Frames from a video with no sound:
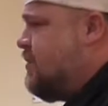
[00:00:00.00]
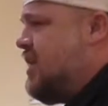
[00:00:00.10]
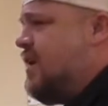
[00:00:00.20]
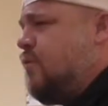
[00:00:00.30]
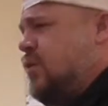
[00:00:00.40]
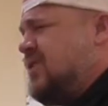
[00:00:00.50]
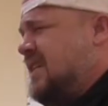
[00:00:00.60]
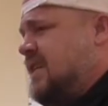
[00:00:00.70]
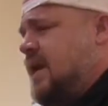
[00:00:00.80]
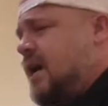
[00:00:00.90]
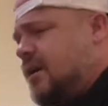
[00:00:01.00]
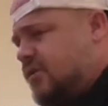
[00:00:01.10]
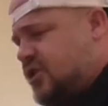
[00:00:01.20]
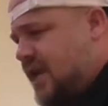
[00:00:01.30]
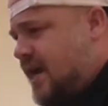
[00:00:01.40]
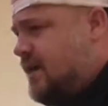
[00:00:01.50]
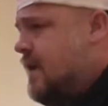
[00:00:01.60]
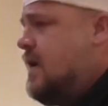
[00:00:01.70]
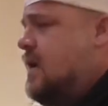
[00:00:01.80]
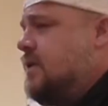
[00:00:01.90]
chant of words I did not understand
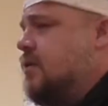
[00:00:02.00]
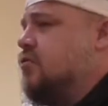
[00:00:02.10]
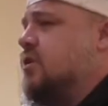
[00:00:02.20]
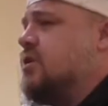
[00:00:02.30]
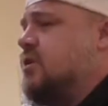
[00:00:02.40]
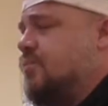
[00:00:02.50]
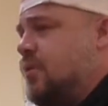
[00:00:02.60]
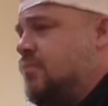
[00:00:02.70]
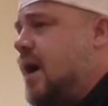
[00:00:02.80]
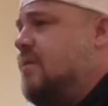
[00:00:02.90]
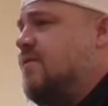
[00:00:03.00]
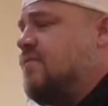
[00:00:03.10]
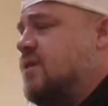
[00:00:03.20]
until Krishna pulled Bobby from